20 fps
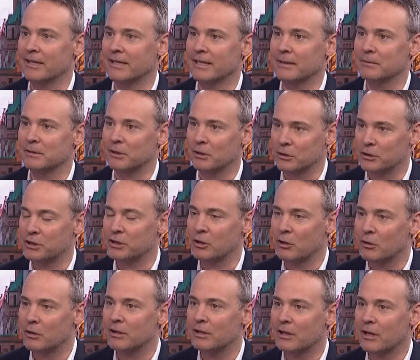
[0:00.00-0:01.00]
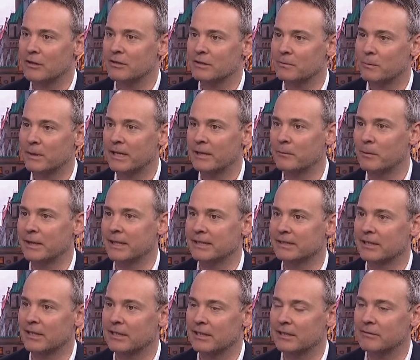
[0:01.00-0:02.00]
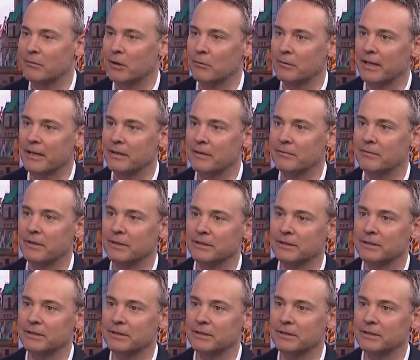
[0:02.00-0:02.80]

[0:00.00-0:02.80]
I think there was a lot of shock last week when he suddenly rolled out